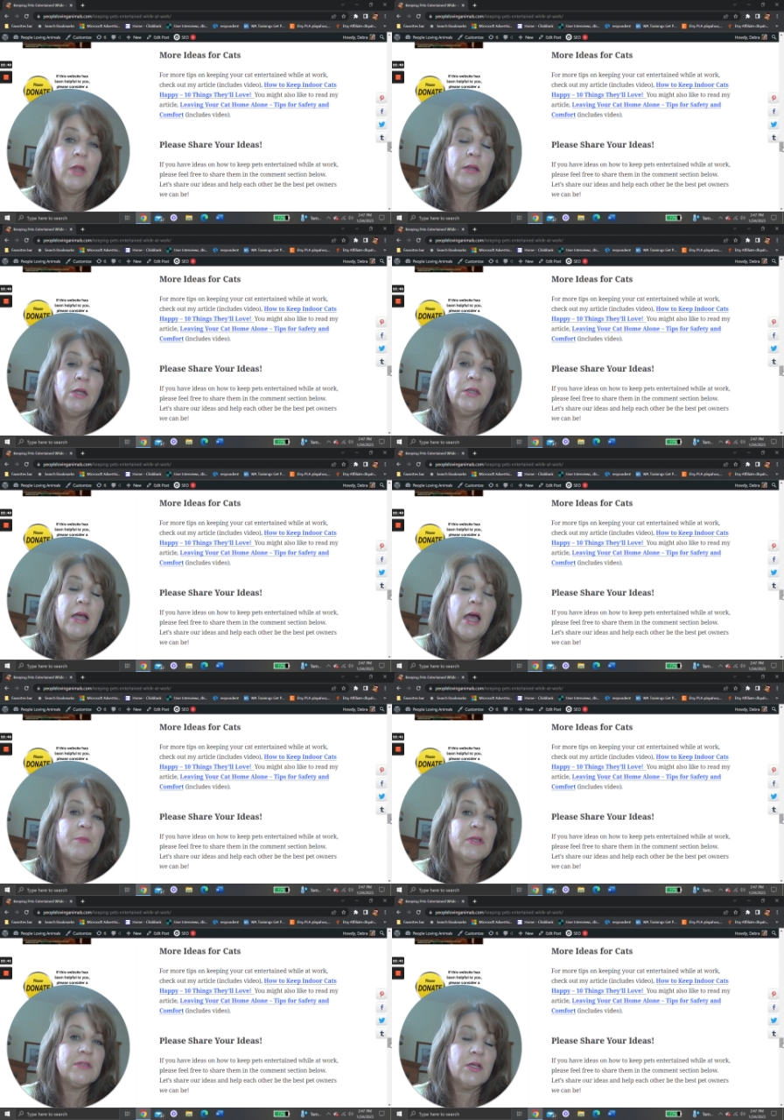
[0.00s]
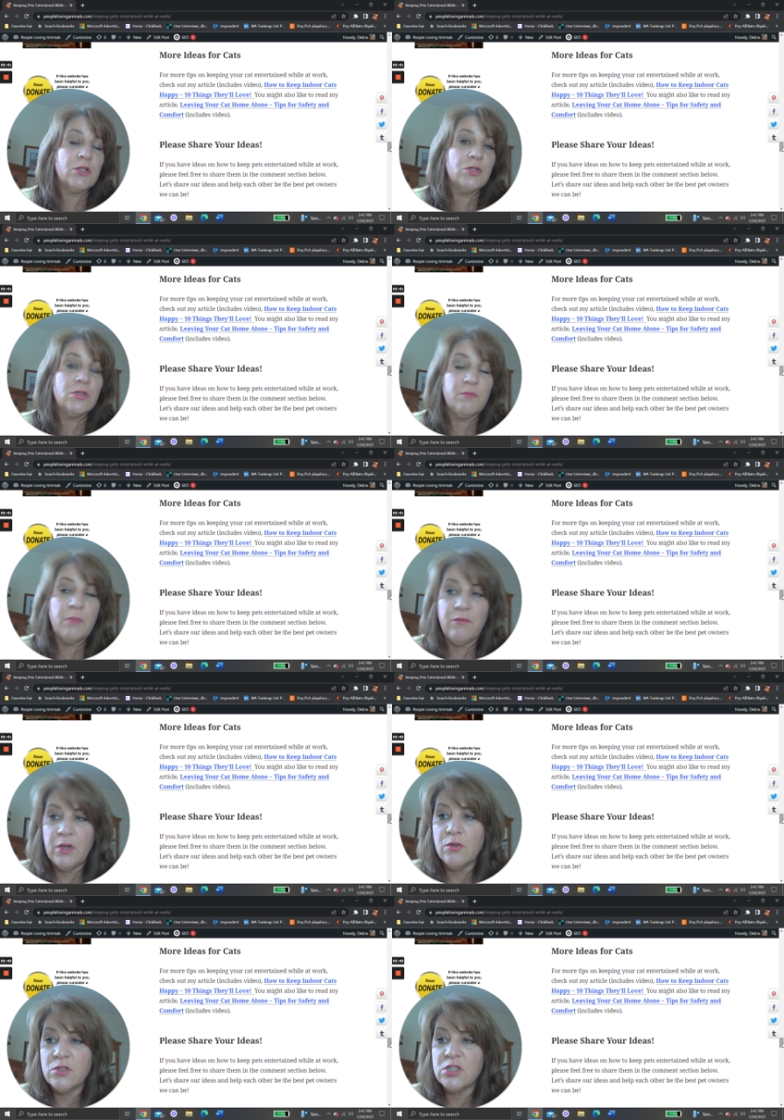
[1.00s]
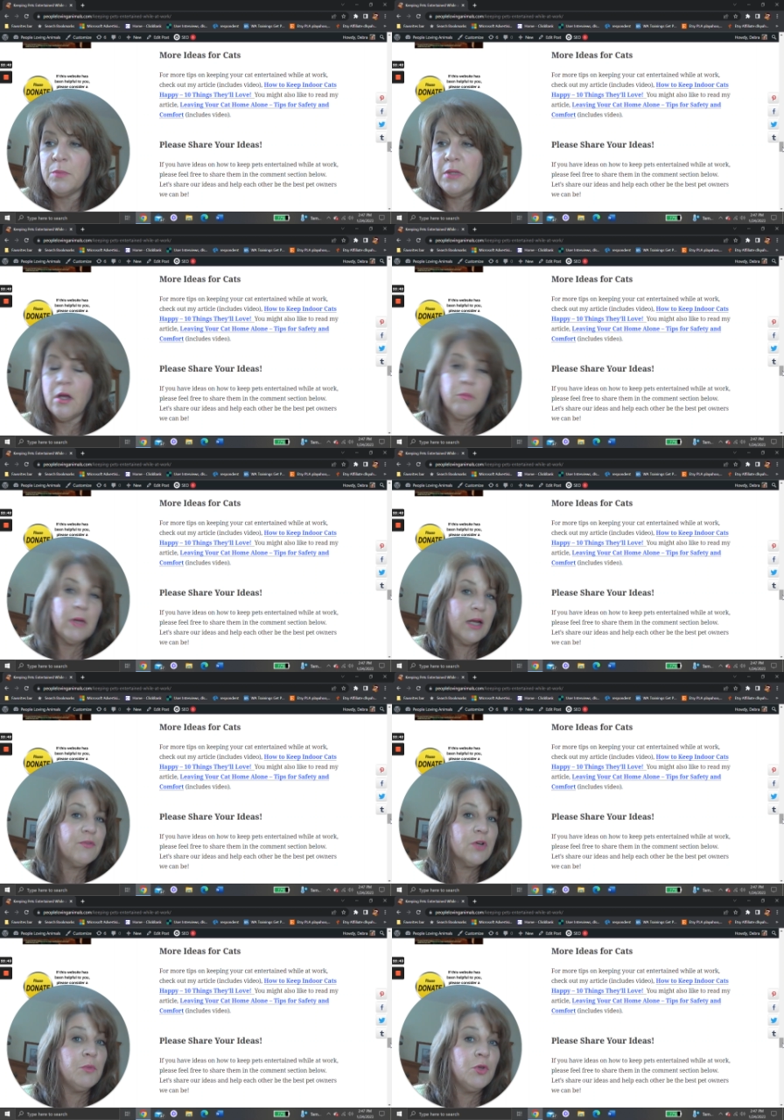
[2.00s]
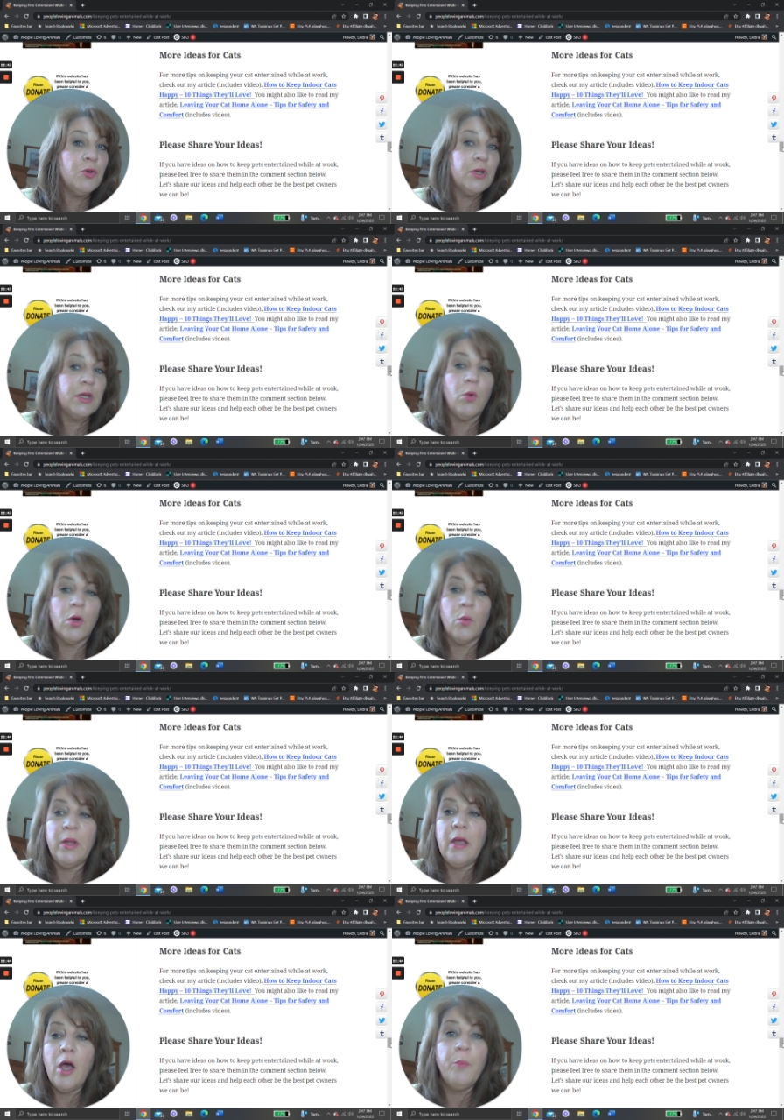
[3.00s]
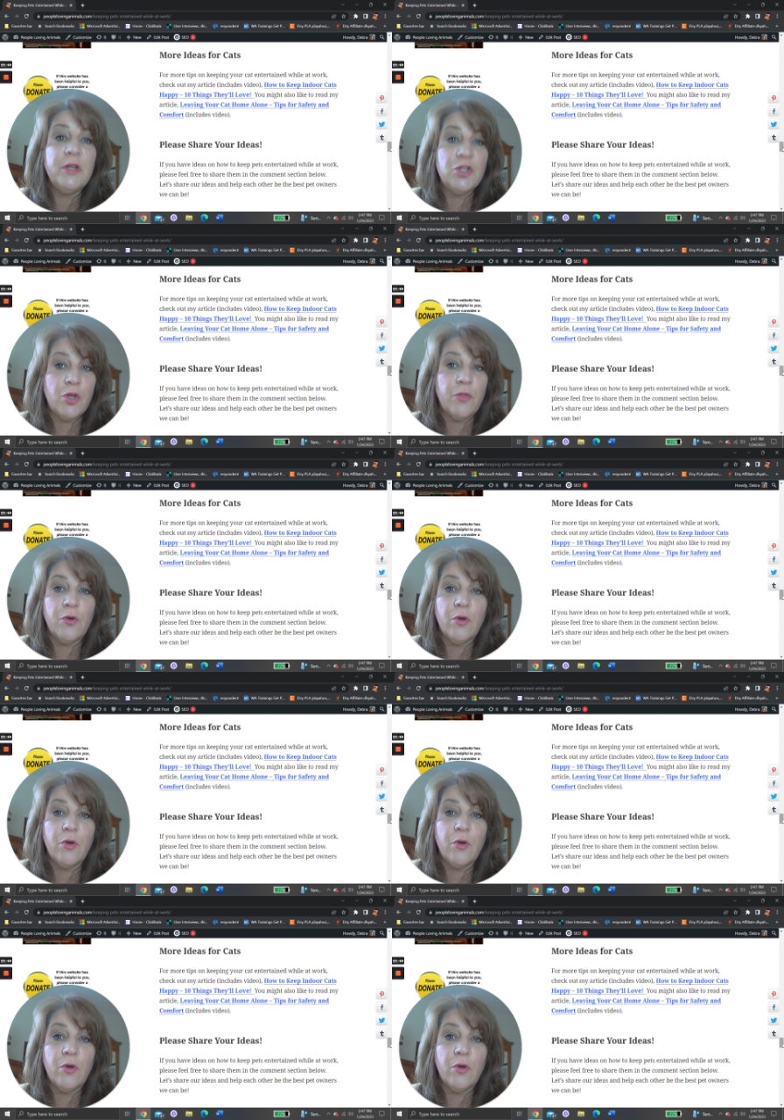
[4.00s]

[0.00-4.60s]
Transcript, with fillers: I like the comment sections of my videos to become kind of a community where we help each other